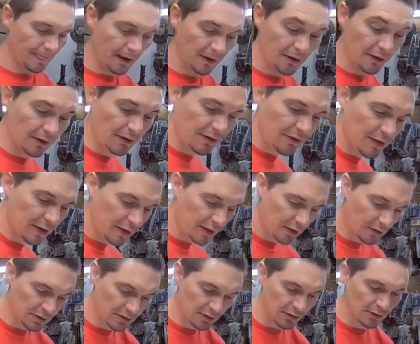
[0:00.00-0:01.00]
Another thing
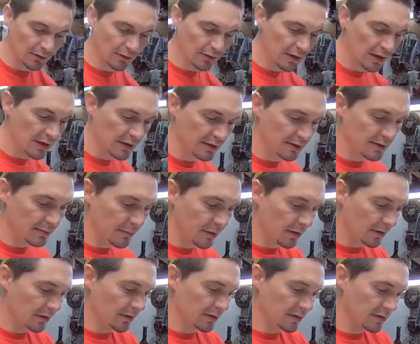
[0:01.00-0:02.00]
also is the
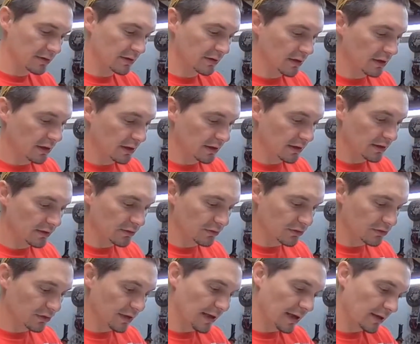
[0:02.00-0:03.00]
motors. This one
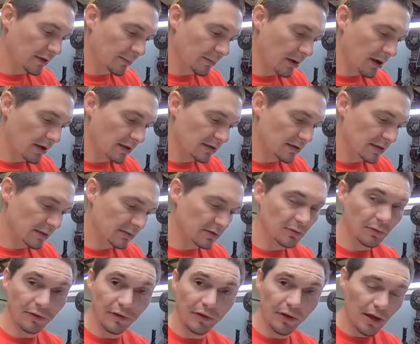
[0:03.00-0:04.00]
straight out of the box comes
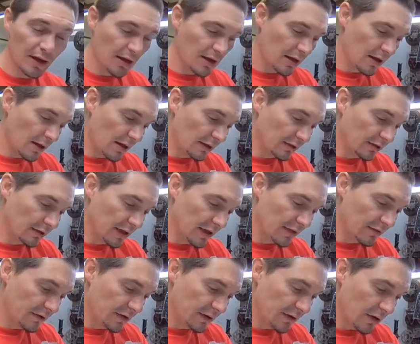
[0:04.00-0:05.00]
with
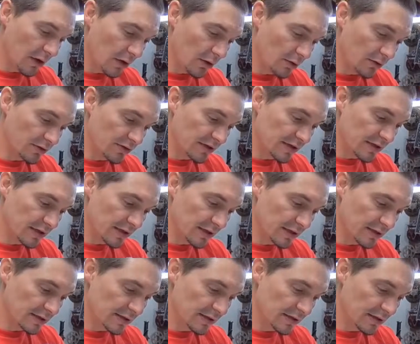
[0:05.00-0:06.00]

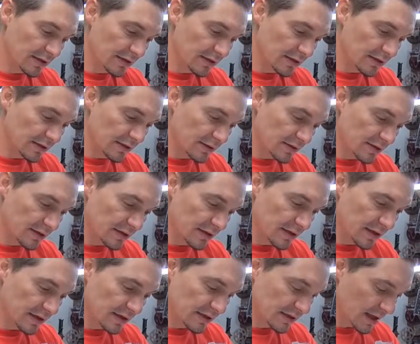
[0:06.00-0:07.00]
1106
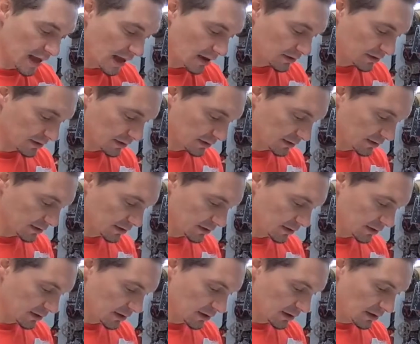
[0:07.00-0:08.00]
6000,
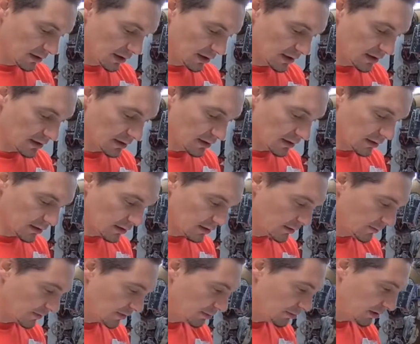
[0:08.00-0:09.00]
and
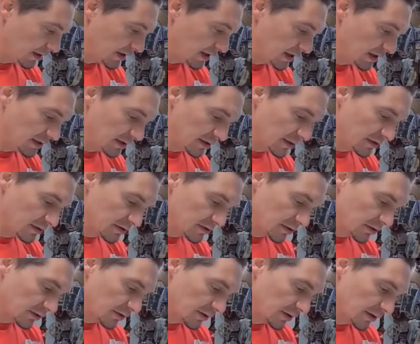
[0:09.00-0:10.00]
the Blade
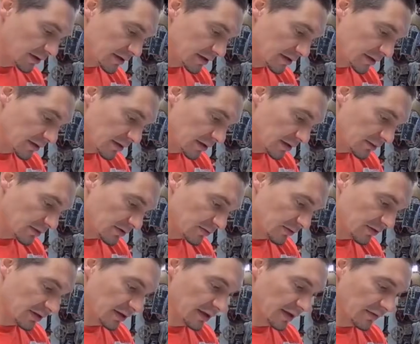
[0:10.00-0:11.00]
Torrent comes
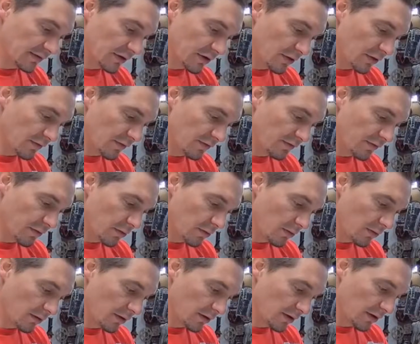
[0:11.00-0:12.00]
with
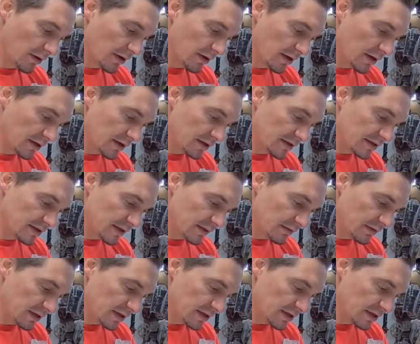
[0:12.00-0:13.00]
1104
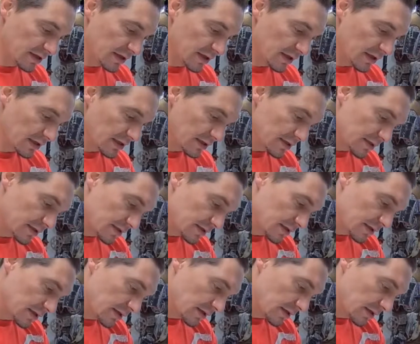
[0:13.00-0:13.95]
76